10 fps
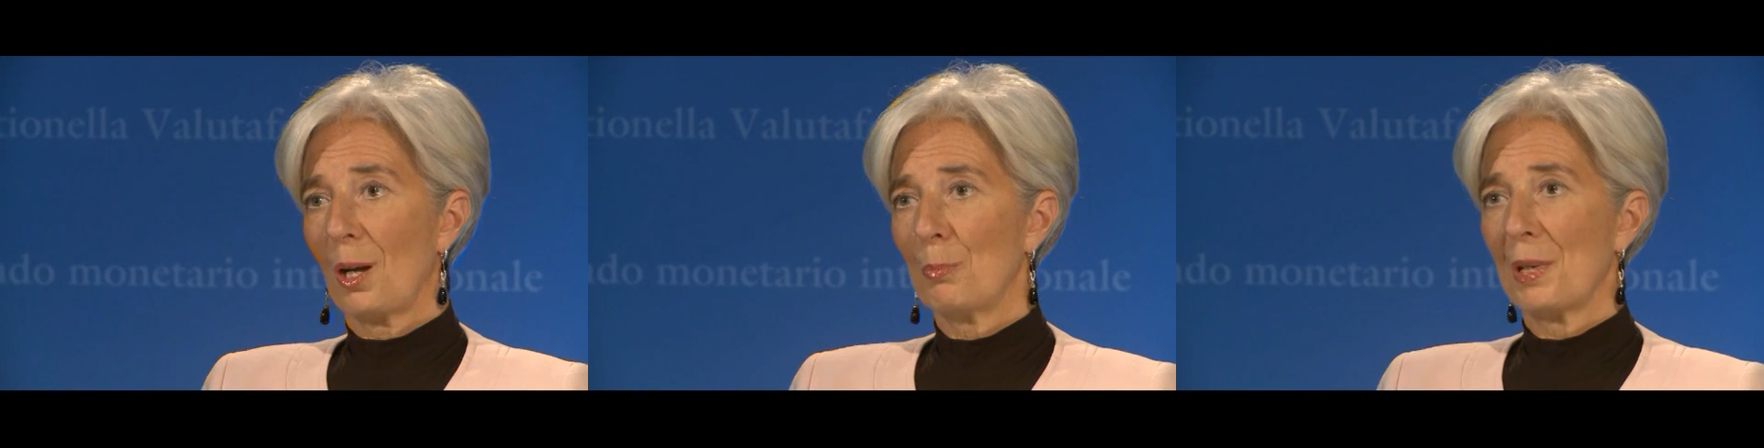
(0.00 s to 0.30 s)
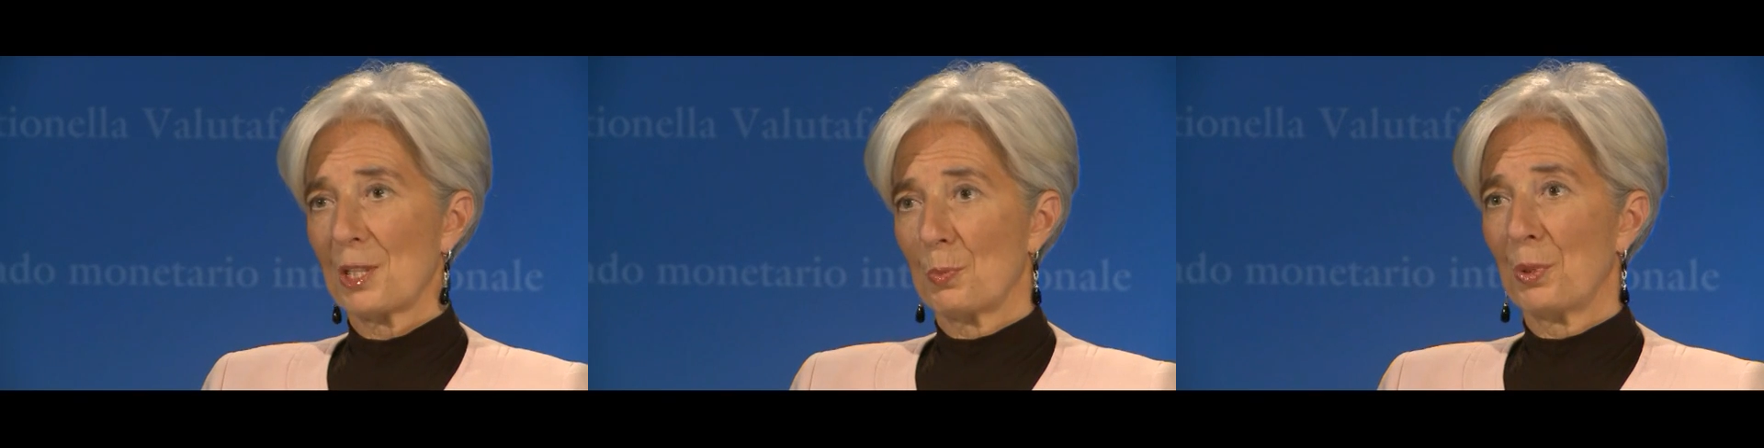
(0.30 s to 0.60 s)
our
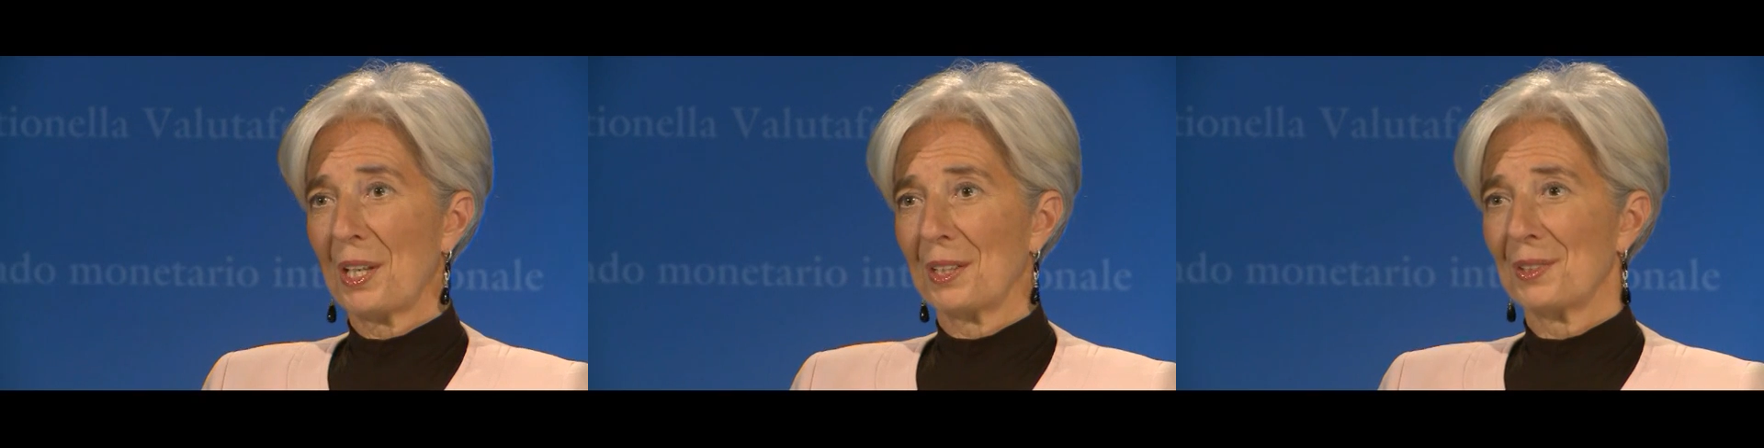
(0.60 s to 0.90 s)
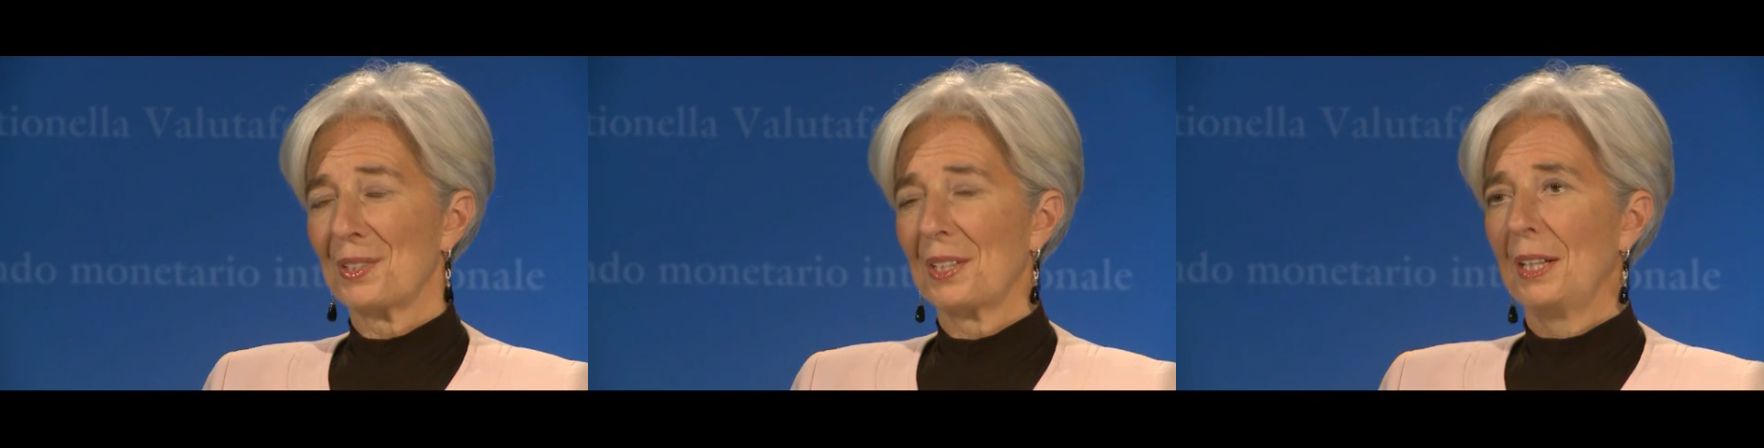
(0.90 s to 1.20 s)
best
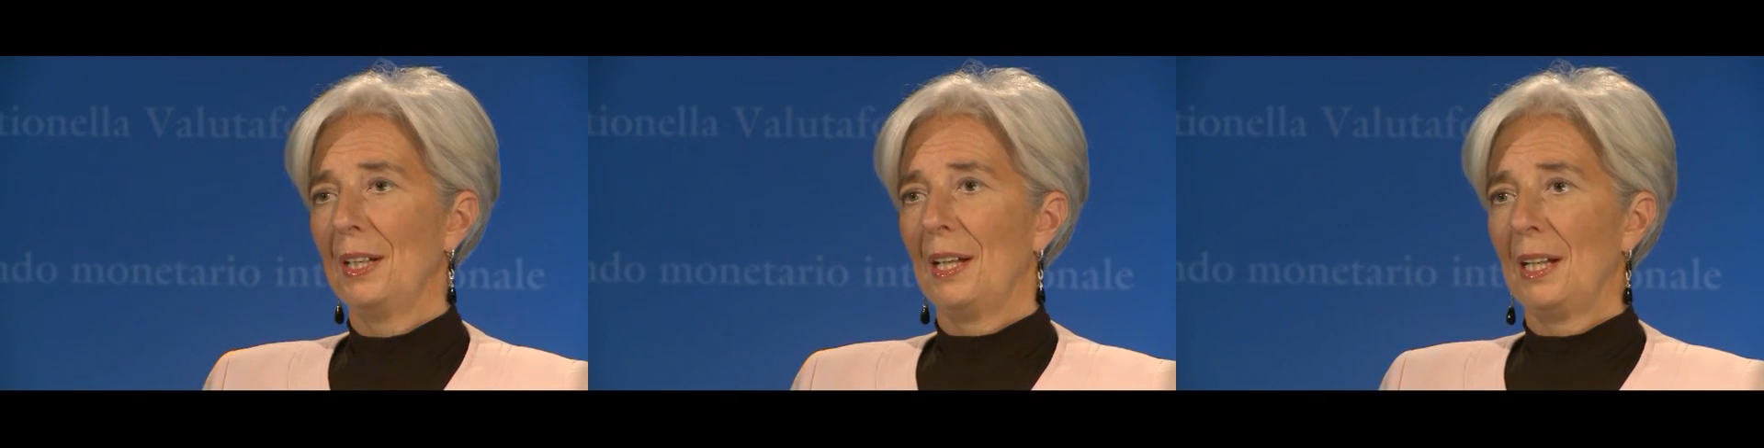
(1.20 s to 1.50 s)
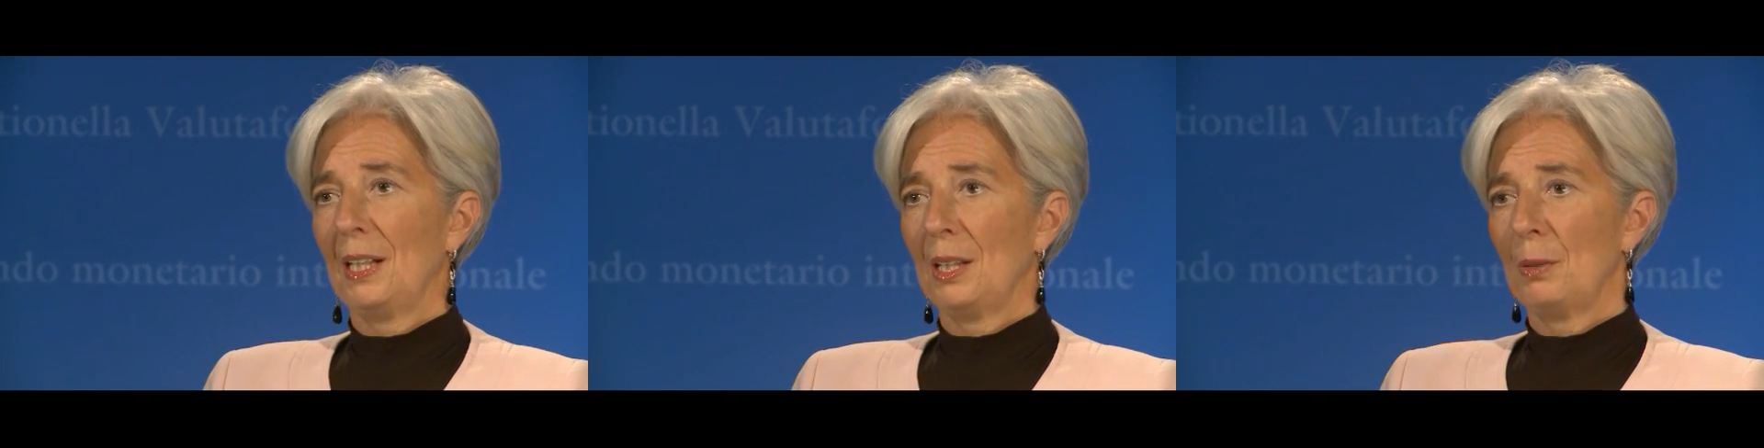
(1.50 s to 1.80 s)
brains,
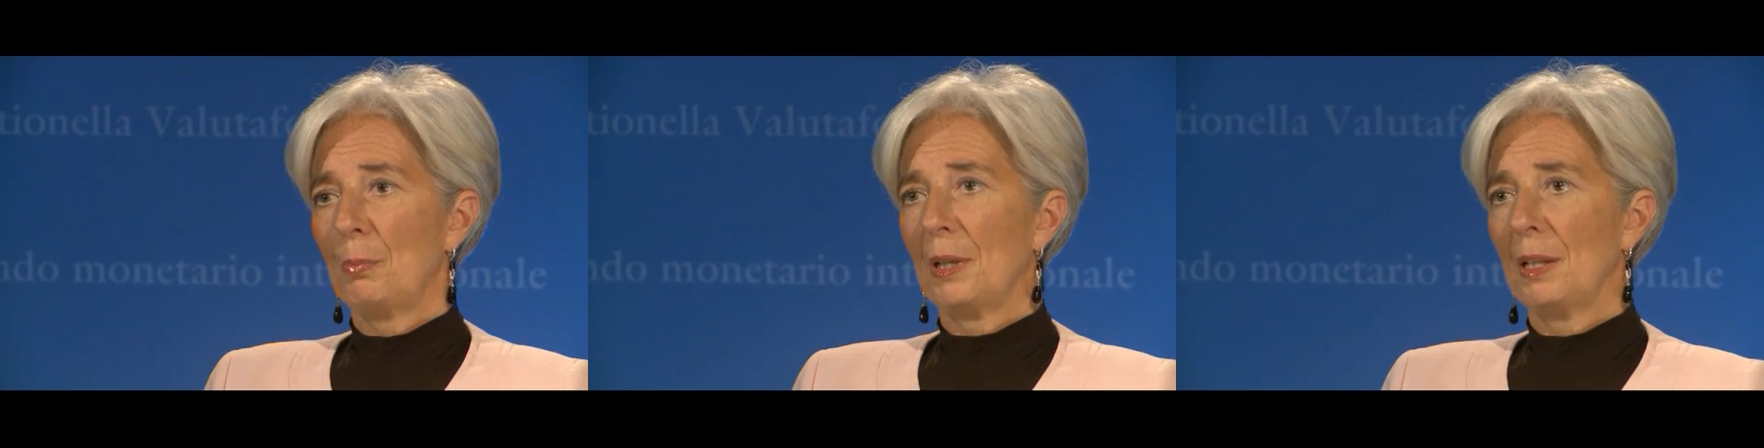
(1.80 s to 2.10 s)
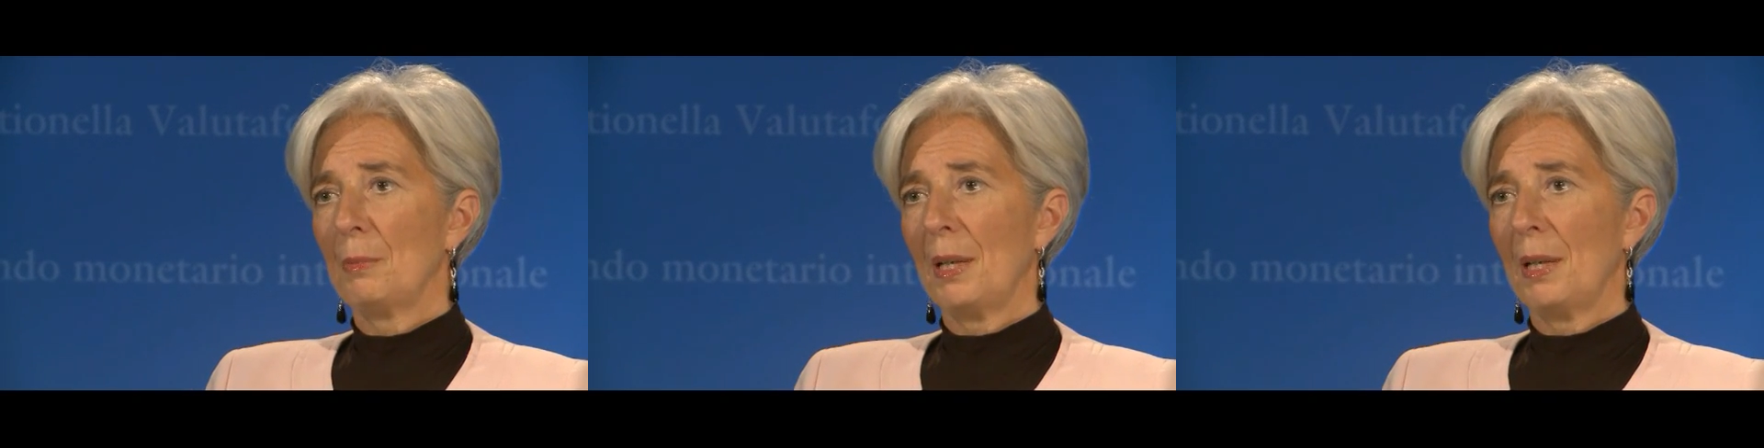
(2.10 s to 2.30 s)
and by